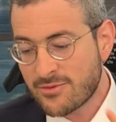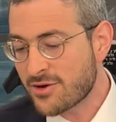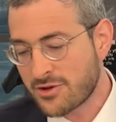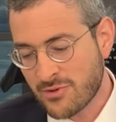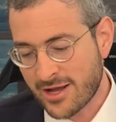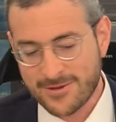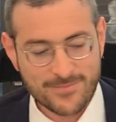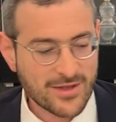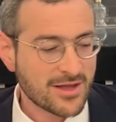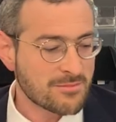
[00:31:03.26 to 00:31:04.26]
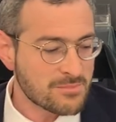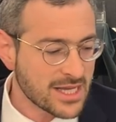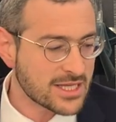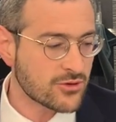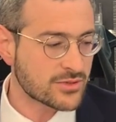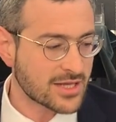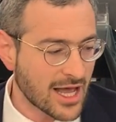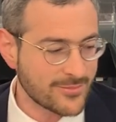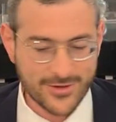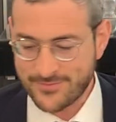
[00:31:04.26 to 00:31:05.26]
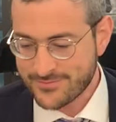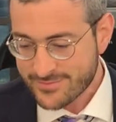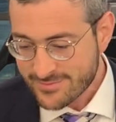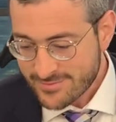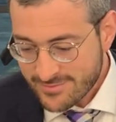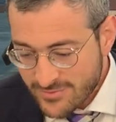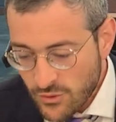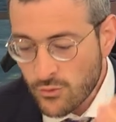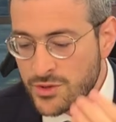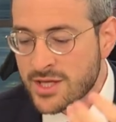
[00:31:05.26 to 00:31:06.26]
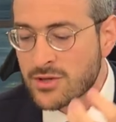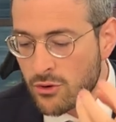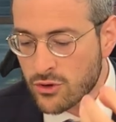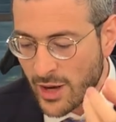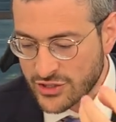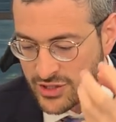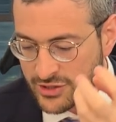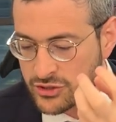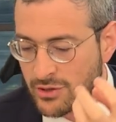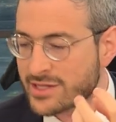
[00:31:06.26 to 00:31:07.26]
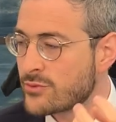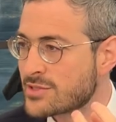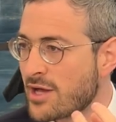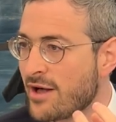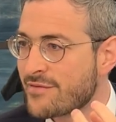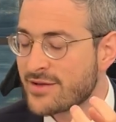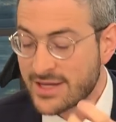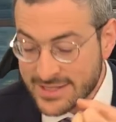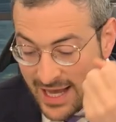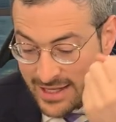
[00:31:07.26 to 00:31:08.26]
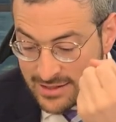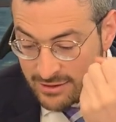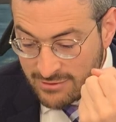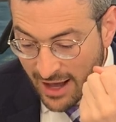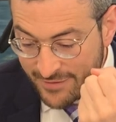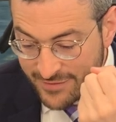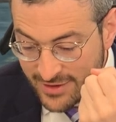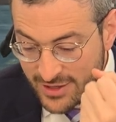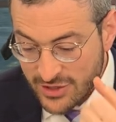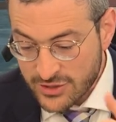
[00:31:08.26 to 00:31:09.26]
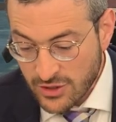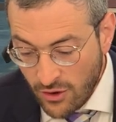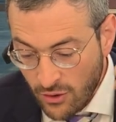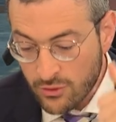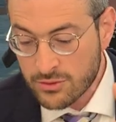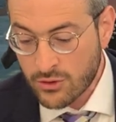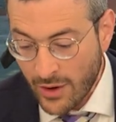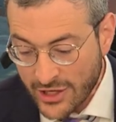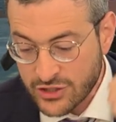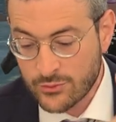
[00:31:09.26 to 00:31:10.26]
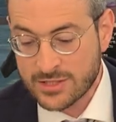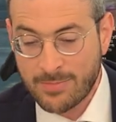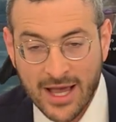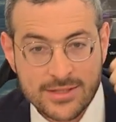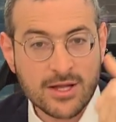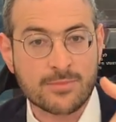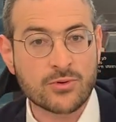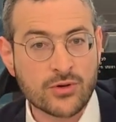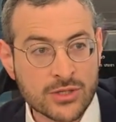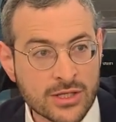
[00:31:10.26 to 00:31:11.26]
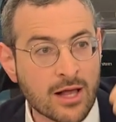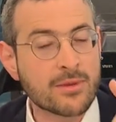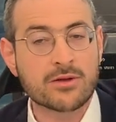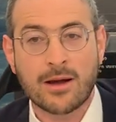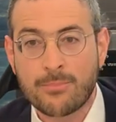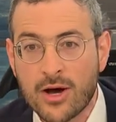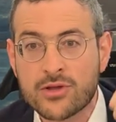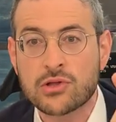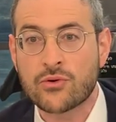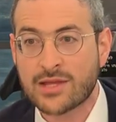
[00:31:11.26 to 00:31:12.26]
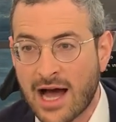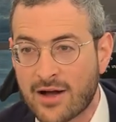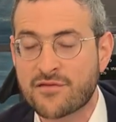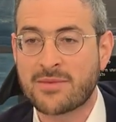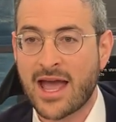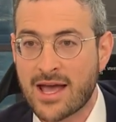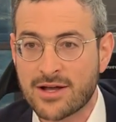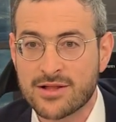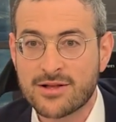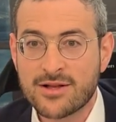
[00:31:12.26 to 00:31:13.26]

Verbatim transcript: Gemara, you're right. Midihu With this whole question that you're trying to resolve, is Elul Rav. Because the whole question was based on because you tell me the Rabbanan learned out from the Heichel.